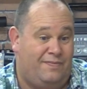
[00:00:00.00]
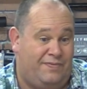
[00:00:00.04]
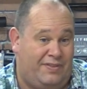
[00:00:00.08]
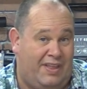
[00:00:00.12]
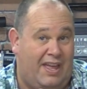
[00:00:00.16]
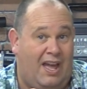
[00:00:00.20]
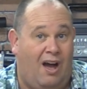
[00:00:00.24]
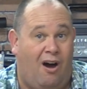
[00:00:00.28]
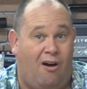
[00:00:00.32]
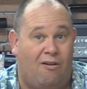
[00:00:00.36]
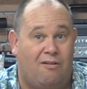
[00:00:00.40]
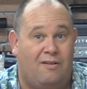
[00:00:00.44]

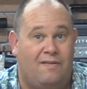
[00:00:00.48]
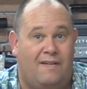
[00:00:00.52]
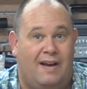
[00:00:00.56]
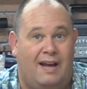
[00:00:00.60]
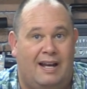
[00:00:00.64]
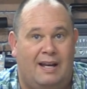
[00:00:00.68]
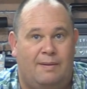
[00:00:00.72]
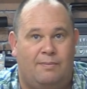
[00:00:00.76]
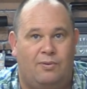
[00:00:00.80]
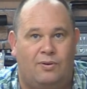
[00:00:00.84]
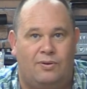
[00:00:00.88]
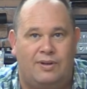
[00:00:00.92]
They are
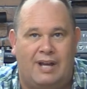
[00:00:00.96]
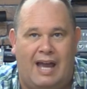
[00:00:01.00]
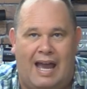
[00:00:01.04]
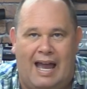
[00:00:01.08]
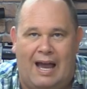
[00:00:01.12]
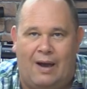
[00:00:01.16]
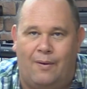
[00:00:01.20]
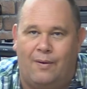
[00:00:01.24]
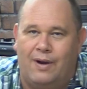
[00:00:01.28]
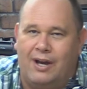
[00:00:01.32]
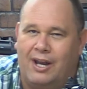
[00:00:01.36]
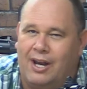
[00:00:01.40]
available
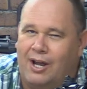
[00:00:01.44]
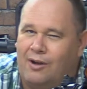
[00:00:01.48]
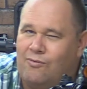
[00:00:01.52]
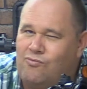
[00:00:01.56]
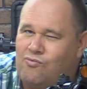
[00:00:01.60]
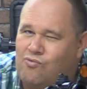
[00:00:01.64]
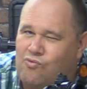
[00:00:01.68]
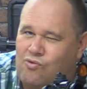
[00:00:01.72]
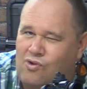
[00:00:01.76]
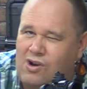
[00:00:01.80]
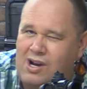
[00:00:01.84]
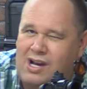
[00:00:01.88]
now. And I
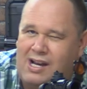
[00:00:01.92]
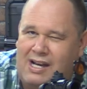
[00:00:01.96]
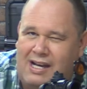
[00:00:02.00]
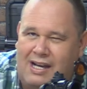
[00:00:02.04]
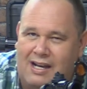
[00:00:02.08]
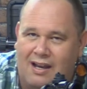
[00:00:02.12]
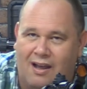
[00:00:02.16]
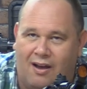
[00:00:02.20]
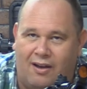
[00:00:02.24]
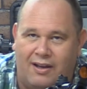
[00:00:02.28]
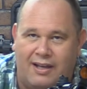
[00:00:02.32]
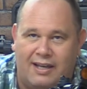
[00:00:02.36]

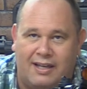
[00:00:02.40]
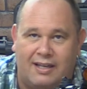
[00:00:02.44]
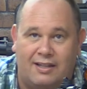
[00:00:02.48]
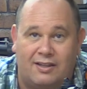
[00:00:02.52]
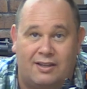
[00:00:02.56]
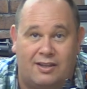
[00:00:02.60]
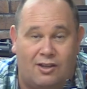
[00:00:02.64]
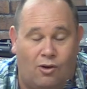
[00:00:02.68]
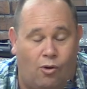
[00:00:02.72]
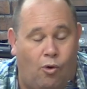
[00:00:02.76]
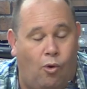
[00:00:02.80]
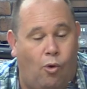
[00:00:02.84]
really like
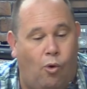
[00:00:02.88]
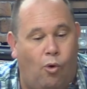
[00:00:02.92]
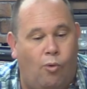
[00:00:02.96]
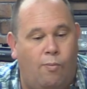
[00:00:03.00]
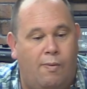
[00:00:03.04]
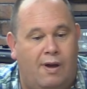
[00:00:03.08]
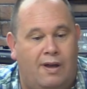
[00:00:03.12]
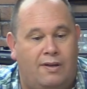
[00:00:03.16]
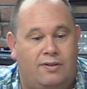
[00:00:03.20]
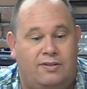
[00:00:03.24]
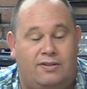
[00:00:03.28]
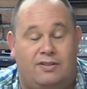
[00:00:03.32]
the
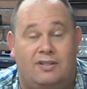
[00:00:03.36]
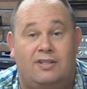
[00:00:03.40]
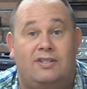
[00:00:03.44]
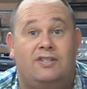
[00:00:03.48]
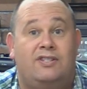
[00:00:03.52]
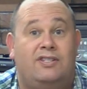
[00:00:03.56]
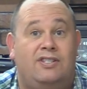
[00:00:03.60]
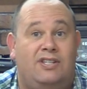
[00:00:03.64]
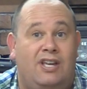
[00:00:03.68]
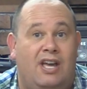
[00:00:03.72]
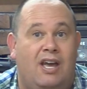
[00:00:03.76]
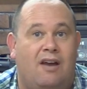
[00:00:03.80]
almost
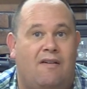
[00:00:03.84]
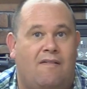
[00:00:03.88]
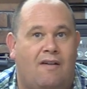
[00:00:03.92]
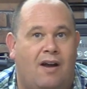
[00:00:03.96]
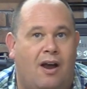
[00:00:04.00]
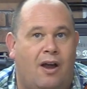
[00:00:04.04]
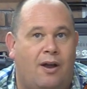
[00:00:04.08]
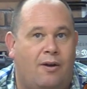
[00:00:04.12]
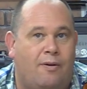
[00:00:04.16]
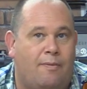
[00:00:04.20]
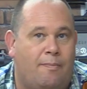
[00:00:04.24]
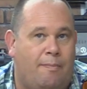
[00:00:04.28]

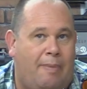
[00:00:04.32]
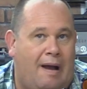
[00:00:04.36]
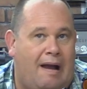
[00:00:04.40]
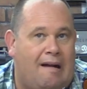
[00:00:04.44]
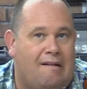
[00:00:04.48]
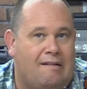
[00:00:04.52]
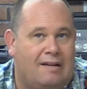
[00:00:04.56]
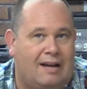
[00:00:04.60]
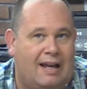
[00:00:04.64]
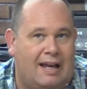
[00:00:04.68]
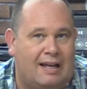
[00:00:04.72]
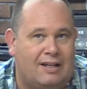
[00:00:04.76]
zero
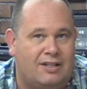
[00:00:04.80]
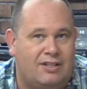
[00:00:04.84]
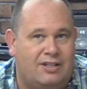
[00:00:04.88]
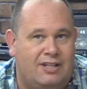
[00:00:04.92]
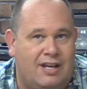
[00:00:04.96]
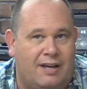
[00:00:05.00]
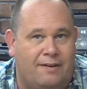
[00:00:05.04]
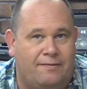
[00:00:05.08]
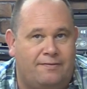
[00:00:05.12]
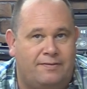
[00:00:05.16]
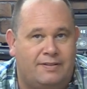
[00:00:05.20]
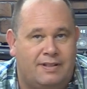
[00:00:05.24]
parallax
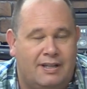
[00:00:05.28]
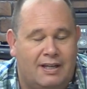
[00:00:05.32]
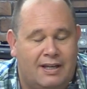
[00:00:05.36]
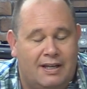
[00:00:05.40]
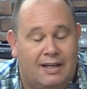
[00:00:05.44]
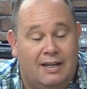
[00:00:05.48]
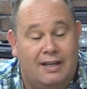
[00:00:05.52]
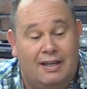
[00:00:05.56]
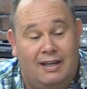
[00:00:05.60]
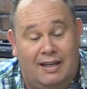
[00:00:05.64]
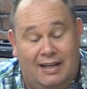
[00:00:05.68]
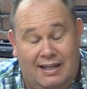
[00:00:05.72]
shift.
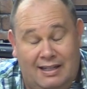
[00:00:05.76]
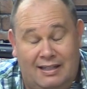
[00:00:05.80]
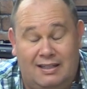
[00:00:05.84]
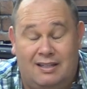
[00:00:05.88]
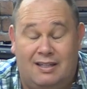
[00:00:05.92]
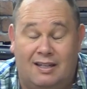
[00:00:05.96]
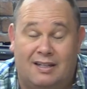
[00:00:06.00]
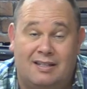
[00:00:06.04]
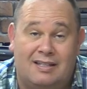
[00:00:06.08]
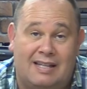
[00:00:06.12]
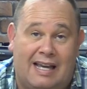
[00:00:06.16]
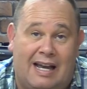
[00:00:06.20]

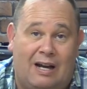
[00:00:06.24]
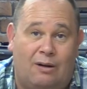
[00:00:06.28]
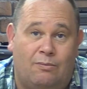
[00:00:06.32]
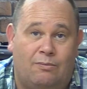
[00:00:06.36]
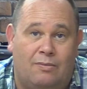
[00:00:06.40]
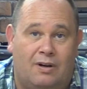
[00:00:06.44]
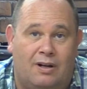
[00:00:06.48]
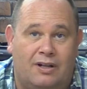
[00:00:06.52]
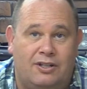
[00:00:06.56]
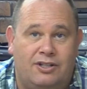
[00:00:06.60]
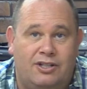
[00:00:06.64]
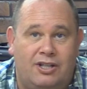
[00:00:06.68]
It does
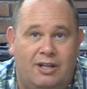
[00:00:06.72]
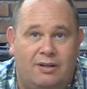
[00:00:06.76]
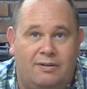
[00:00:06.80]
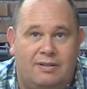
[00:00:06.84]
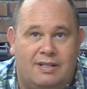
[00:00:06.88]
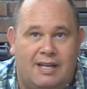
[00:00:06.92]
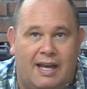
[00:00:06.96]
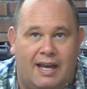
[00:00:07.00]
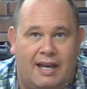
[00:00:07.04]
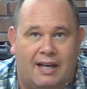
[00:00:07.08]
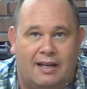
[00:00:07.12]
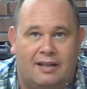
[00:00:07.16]
help my
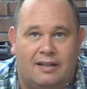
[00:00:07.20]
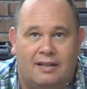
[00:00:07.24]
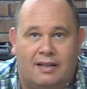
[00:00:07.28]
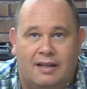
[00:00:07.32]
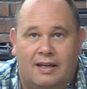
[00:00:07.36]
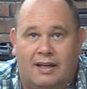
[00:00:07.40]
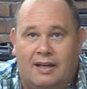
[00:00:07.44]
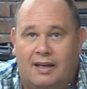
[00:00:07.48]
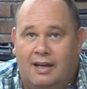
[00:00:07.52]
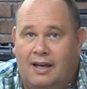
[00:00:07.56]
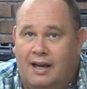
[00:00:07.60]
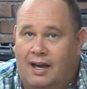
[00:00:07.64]
shooting.
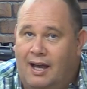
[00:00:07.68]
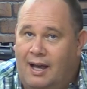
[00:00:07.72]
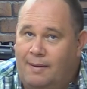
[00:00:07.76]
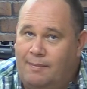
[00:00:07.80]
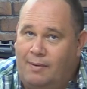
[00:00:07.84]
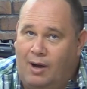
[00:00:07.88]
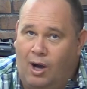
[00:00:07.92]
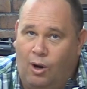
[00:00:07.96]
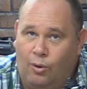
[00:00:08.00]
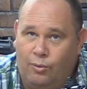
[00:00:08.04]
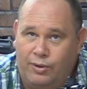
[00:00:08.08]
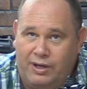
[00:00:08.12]

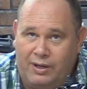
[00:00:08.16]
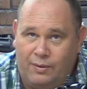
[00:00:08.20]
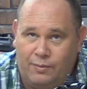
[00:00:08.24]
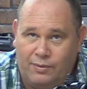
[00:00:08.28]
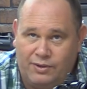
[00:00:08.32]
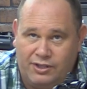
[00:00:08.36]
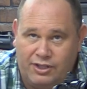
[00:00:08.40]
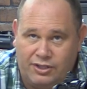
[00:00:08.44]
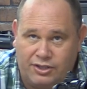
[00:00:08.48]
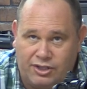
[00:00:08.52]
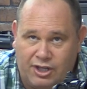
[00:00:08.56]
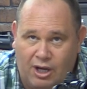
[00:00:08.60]
I'm holding
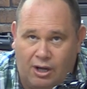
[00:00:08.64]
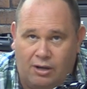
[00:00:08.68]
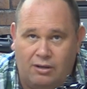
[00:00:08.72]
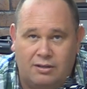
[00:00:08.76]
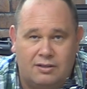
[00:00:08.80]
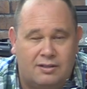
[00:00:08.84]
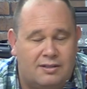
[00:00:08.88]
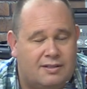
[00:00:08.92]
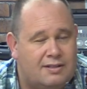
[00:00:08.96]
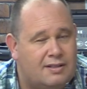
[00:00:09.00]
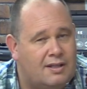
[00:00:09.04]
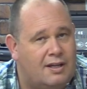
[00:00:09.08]
with the
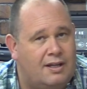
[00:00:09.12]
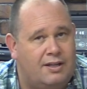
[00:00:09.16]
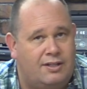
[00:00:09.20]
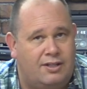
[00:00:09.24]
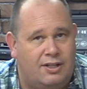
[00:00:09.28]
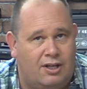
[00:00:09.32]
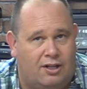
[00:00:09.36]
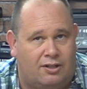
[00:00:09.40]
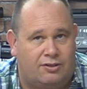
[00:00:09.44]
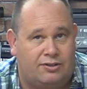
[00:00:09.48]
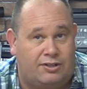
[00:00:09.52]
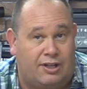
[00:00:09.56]
dots
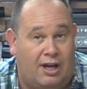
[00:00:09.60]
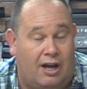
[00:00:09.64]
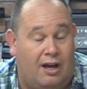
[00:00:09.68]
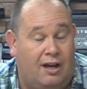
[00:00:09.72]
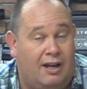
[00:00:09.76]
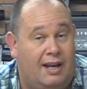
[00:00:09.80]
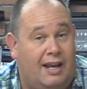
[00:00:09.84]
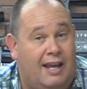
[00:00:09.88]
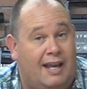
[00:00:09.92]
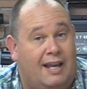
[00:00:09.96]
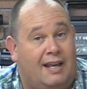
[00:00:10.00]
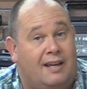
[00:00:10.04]
and not
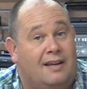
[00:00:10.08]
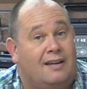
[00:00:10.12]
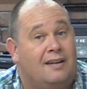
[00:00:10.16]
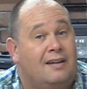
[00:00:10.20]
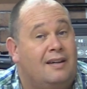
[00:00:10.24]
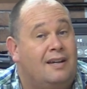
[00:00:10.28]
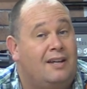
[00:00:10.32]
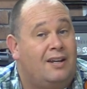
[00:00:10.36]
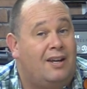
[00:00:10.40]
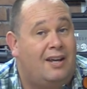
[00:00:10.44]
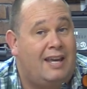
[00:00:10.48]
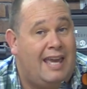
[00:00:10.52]
dialing,
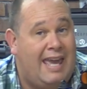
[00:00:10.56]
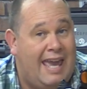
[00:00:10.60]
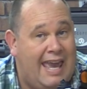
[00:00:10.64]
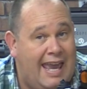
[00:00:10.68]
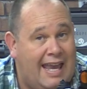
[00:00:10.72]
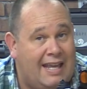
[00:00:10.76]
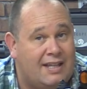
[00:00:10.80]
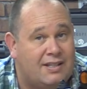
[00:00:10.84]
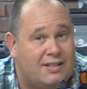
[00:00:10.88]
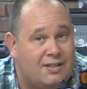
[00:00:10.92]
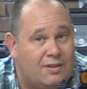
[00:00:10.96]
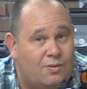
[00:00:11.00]
and I
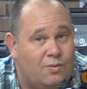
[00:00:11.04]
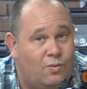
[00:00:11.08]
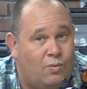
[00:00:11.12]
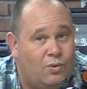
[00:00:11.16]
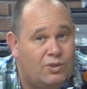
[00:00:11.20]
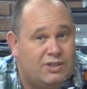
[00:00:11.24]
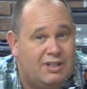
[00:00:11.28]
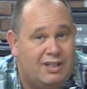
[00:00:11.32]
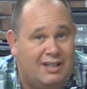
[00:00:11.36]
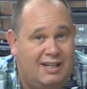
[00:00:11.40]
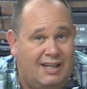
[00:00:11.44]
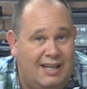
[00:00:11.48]
hit
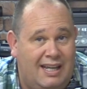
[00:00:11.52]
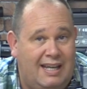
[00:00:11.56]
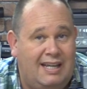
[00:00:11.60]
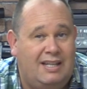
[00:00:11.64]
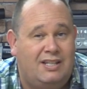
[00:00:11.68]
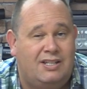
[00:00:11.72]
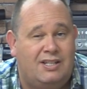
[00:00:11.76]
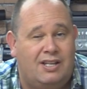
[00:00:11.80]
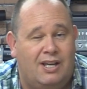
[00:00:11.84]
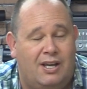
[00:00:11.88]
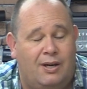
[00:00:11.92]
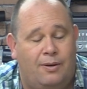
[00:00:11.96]
what I
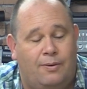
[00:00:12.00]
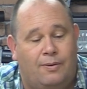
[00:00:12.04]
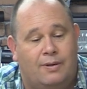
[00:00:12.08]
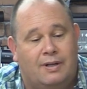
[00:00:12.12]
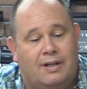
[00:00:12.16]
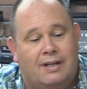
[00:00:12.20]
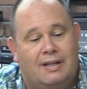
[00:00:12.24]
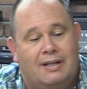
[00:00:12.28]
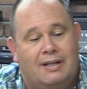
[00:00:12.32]
need to.